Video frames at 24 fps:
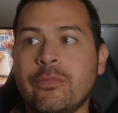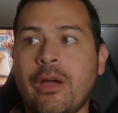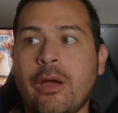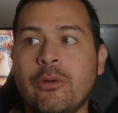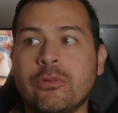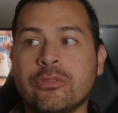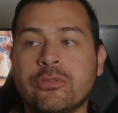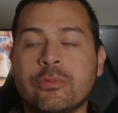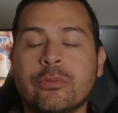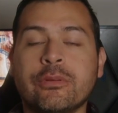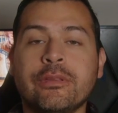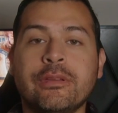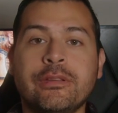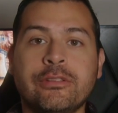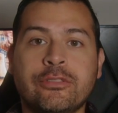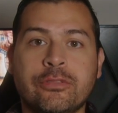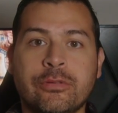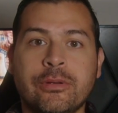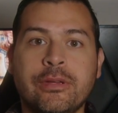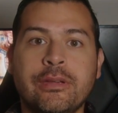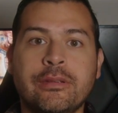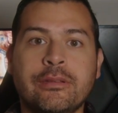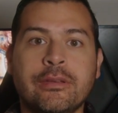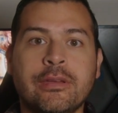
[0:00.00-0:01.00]
I was really
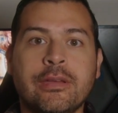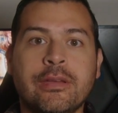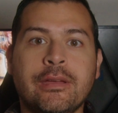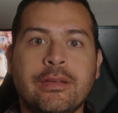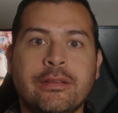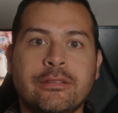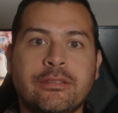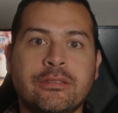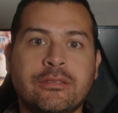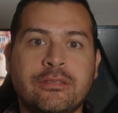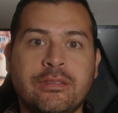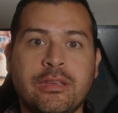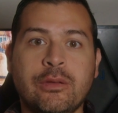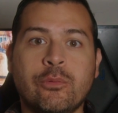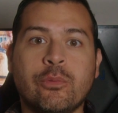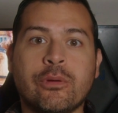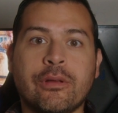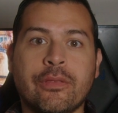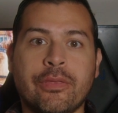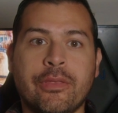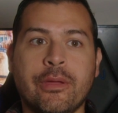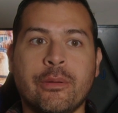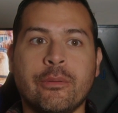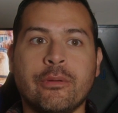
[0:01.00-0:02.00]
intrigued to see
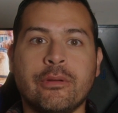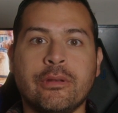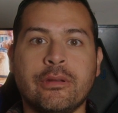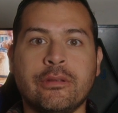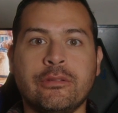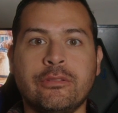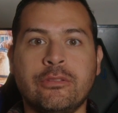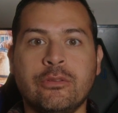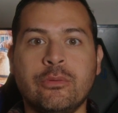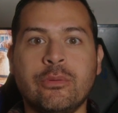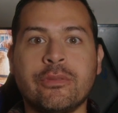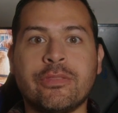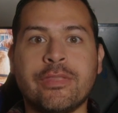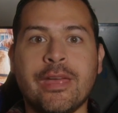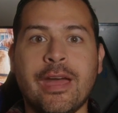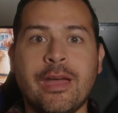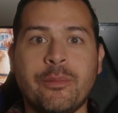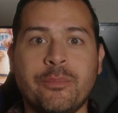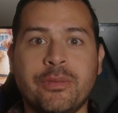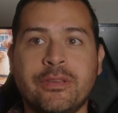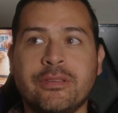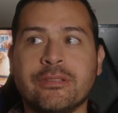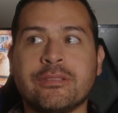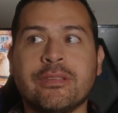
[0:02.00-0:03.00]
what they were going to do with
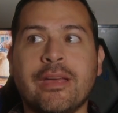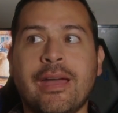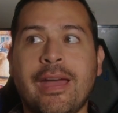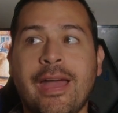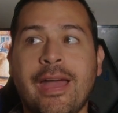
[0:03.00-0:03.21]
that, because